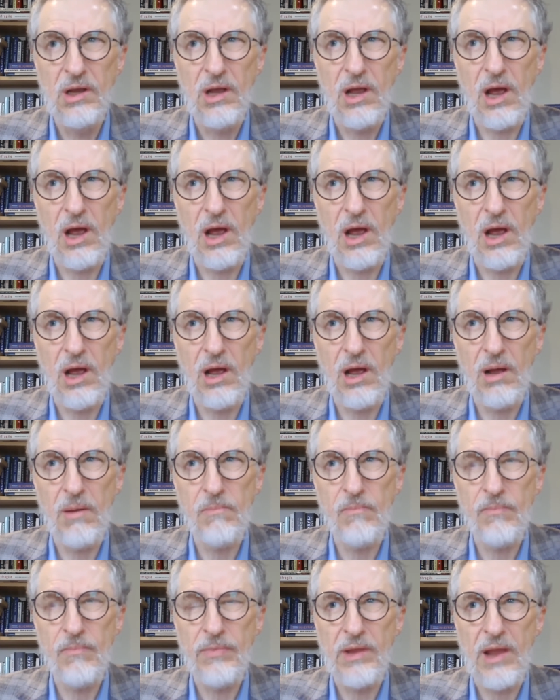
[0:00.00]

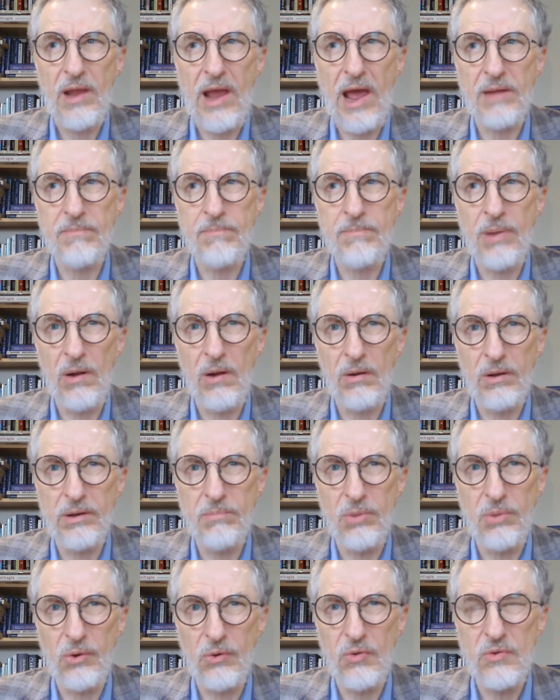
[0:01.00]
at polling
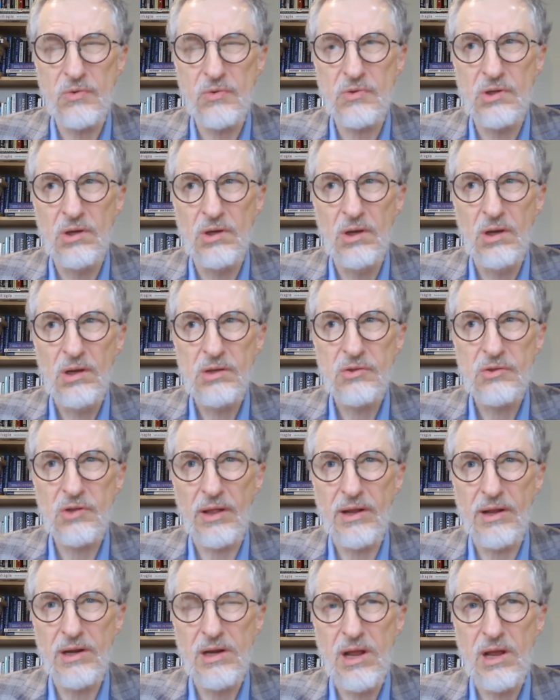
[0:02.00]
booths. So
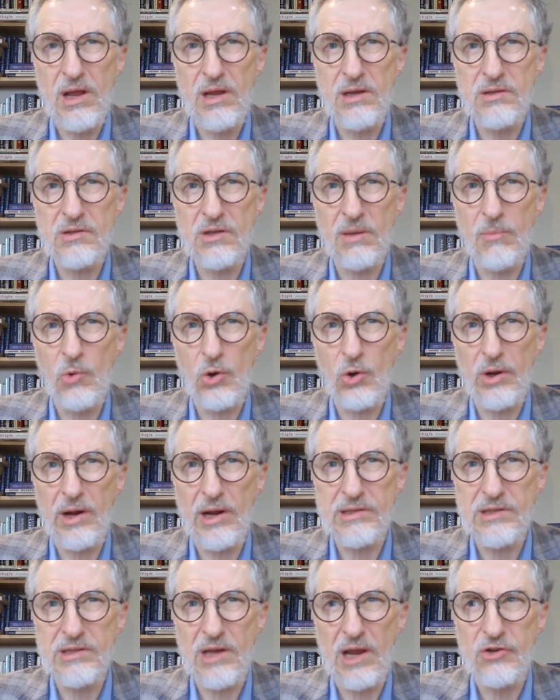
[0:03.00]
they need some
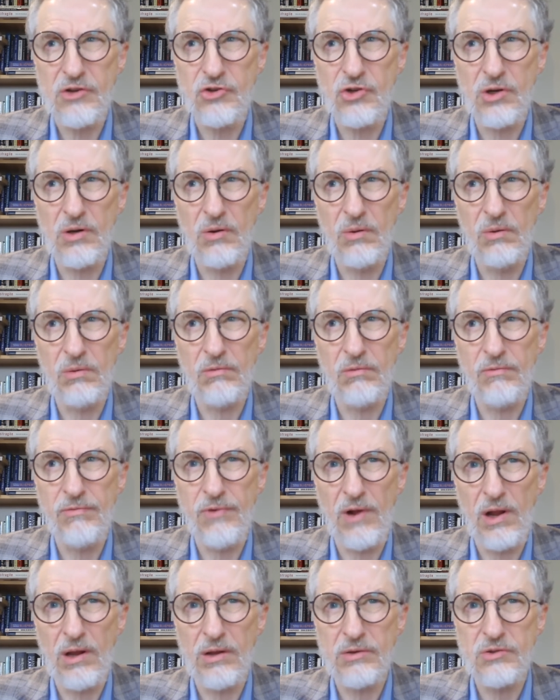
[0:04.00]
organisational
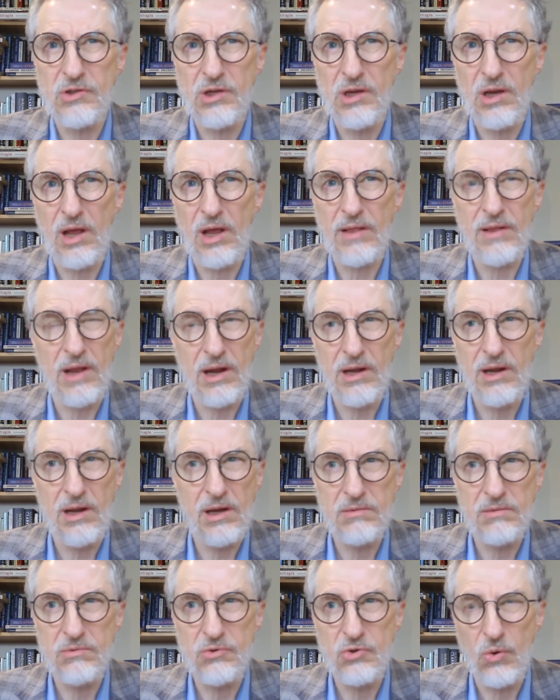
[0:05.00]
volunteer and they
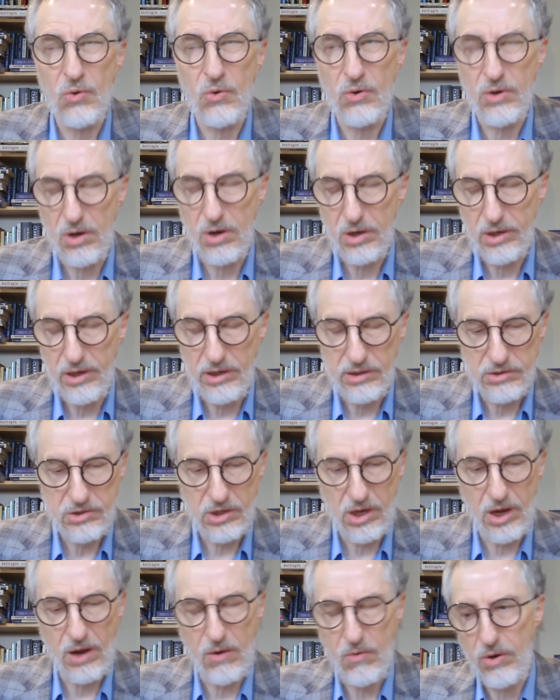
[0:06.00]
need door knocking to
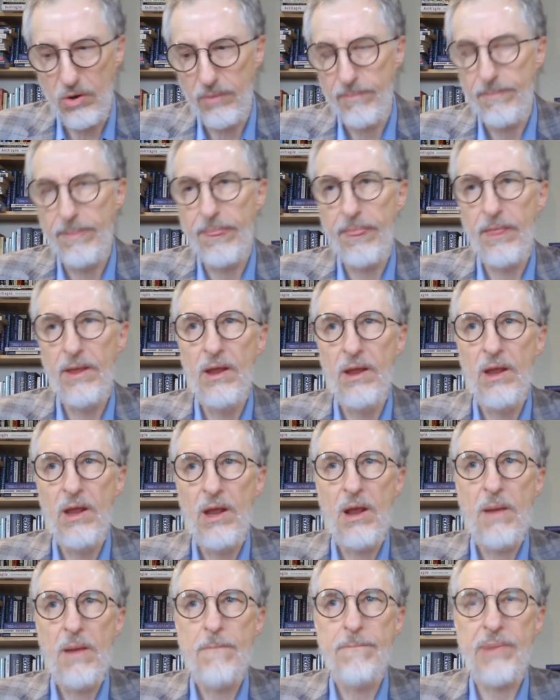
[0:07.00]
go on.
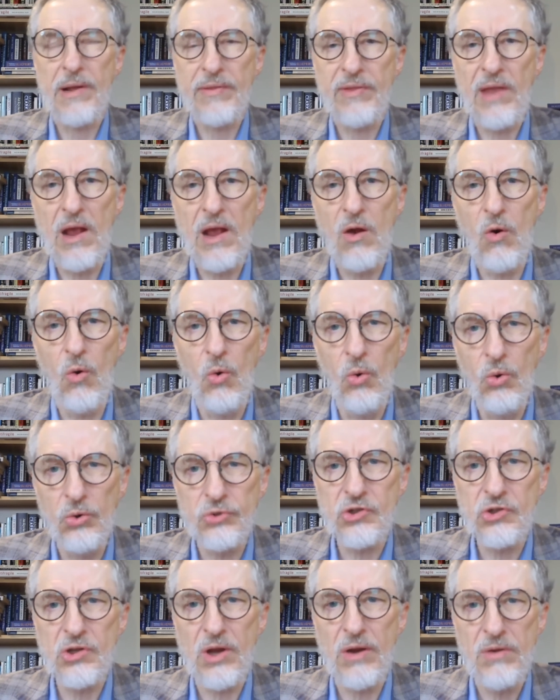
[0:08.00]
But they
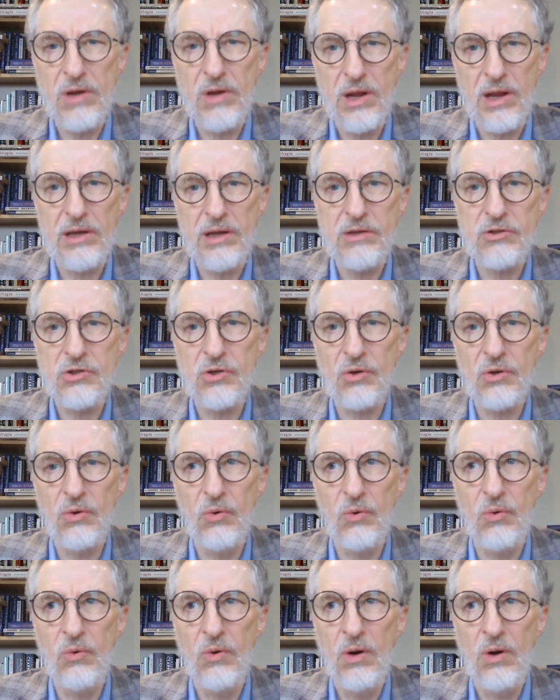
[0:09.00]
also need to